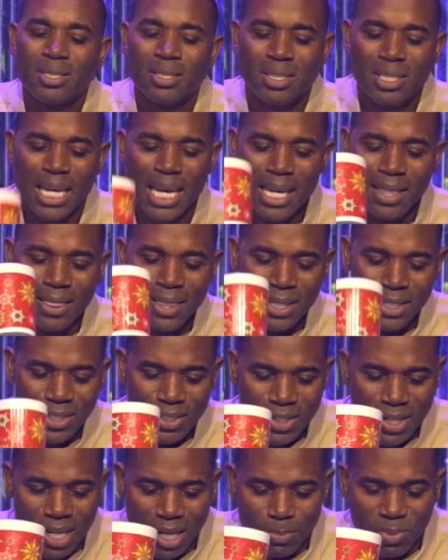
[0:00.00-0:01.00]
Take this
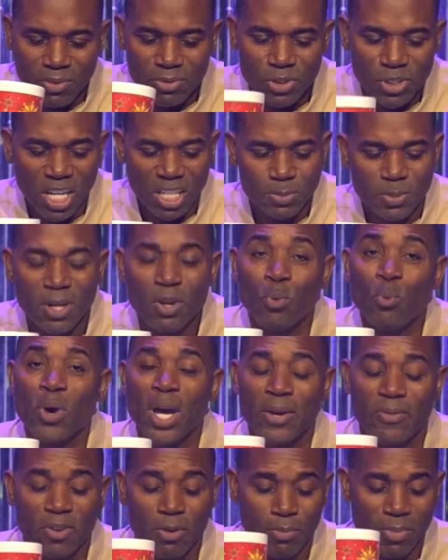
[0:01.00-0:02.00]
cup of judgment
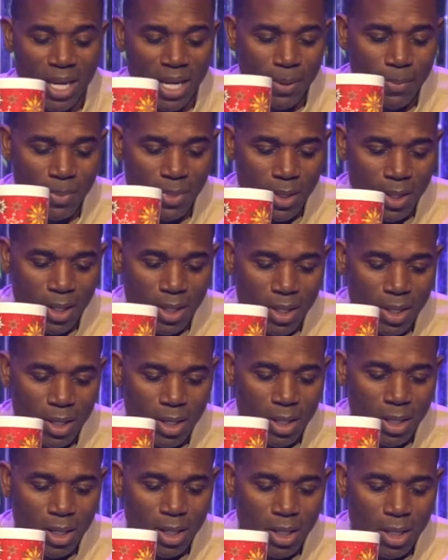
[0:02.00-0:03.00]
away from me.
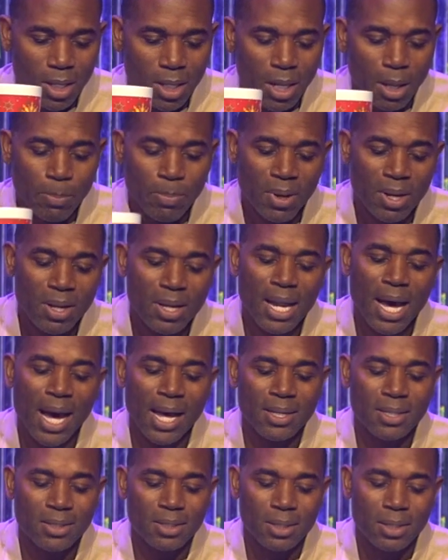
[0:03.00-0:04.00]
But
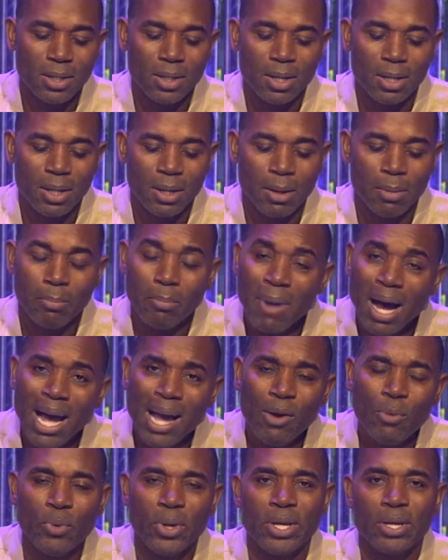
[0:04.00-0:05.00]
not
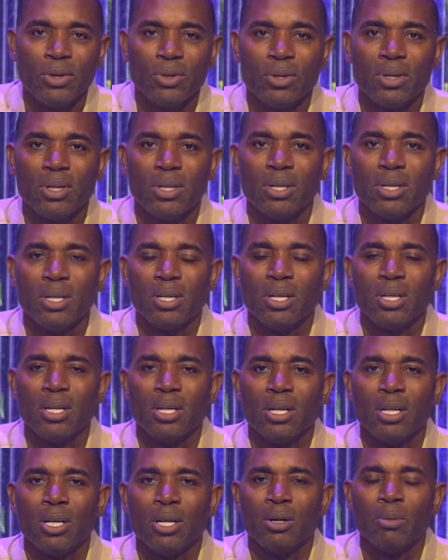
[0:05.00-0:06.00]
my will,
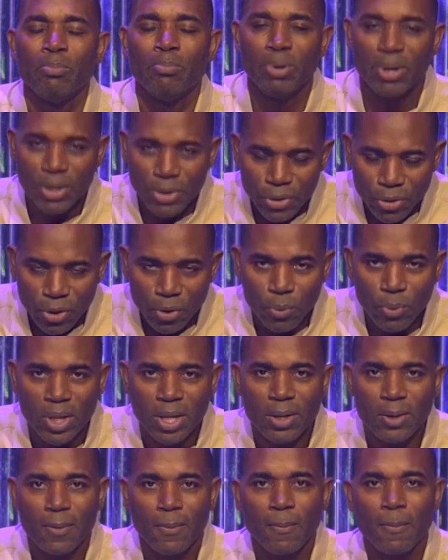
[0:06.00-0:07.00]
but your
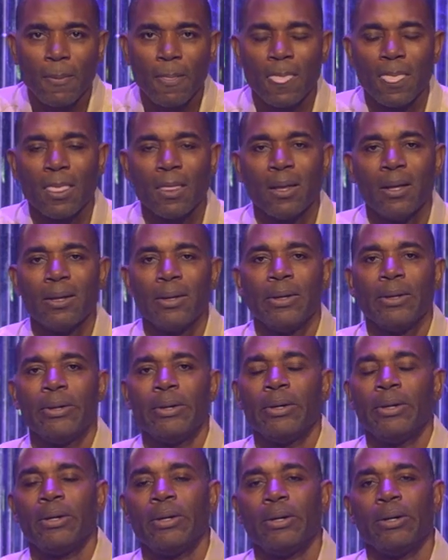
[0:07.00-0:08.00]
will."
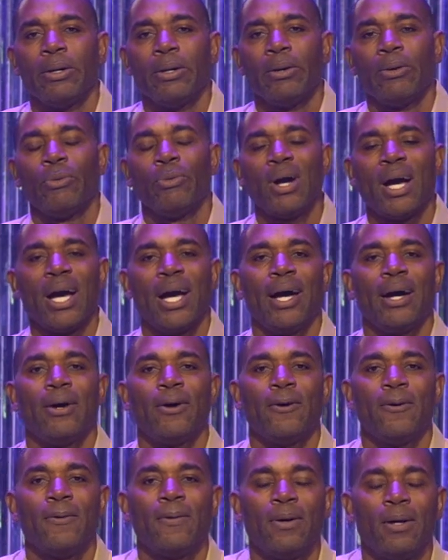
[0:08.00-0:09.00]

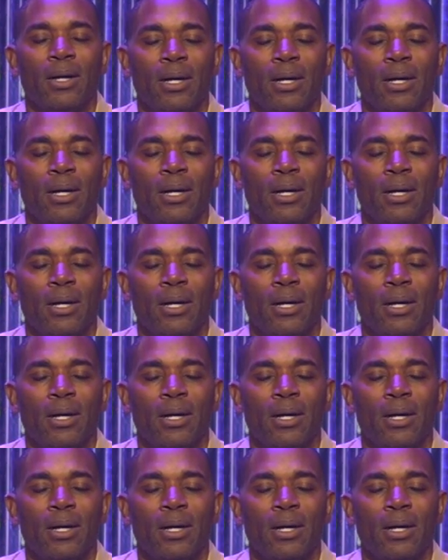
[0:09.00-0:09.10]
Wow.